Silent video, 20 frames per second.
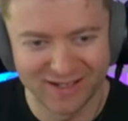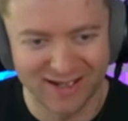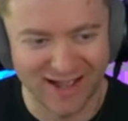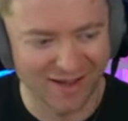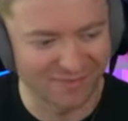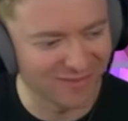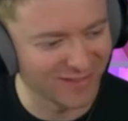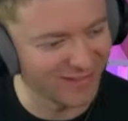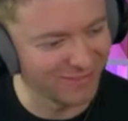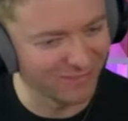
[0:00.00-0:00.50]

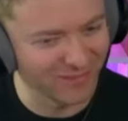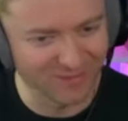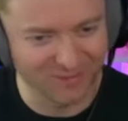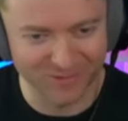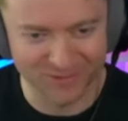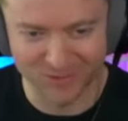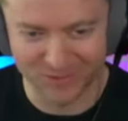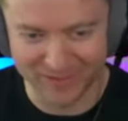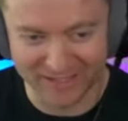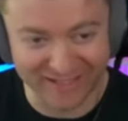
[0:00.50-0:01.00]
I've seen people
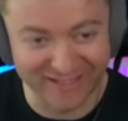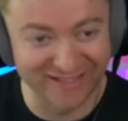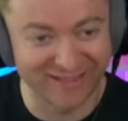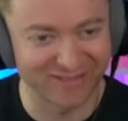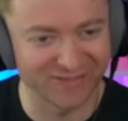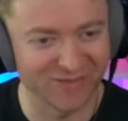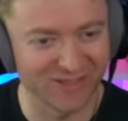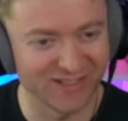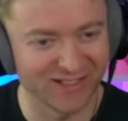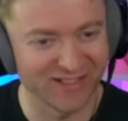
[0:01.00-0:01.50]
do
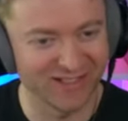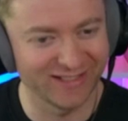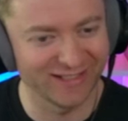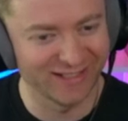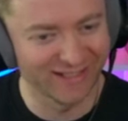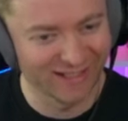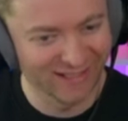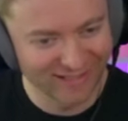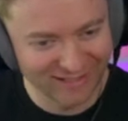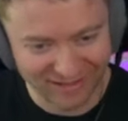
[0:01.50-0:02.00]
E3,
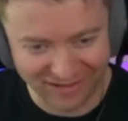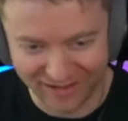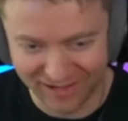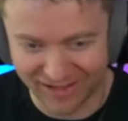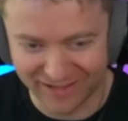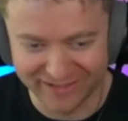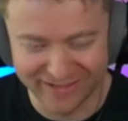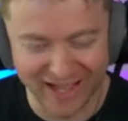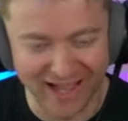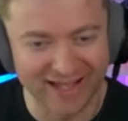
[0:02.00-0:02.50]

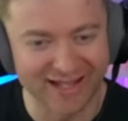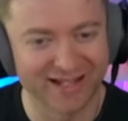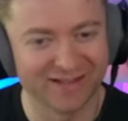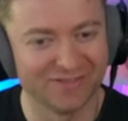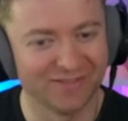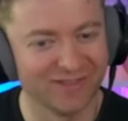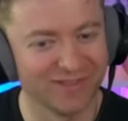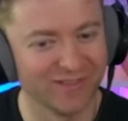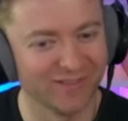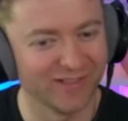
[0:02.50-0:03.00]
uh, Knight
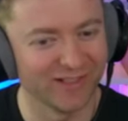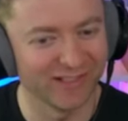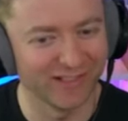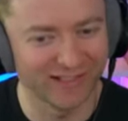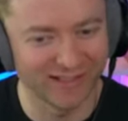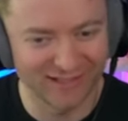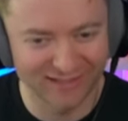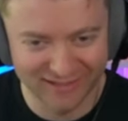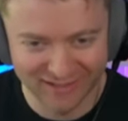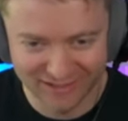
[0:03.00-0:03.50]

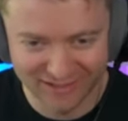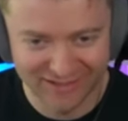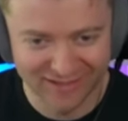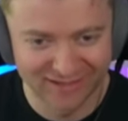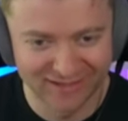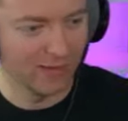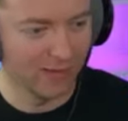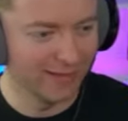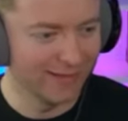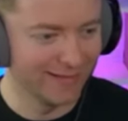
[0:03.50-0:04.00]
F3.
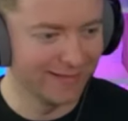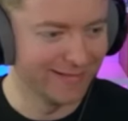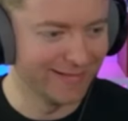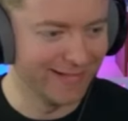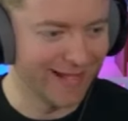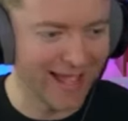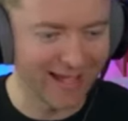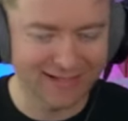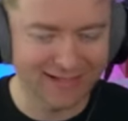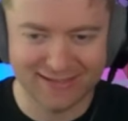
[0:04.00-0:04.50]

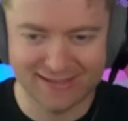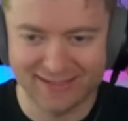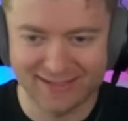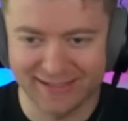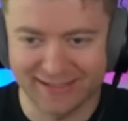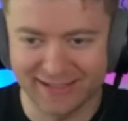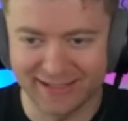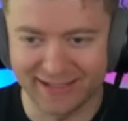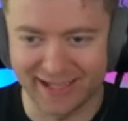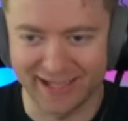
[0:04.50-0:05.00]

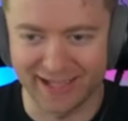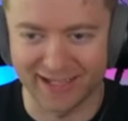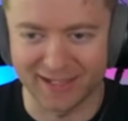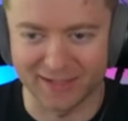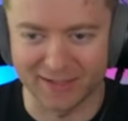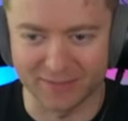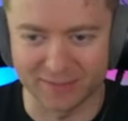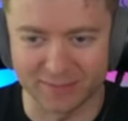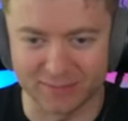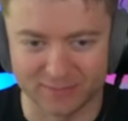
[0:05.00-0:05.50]
Next
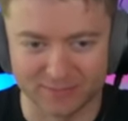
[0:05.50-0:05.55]
game.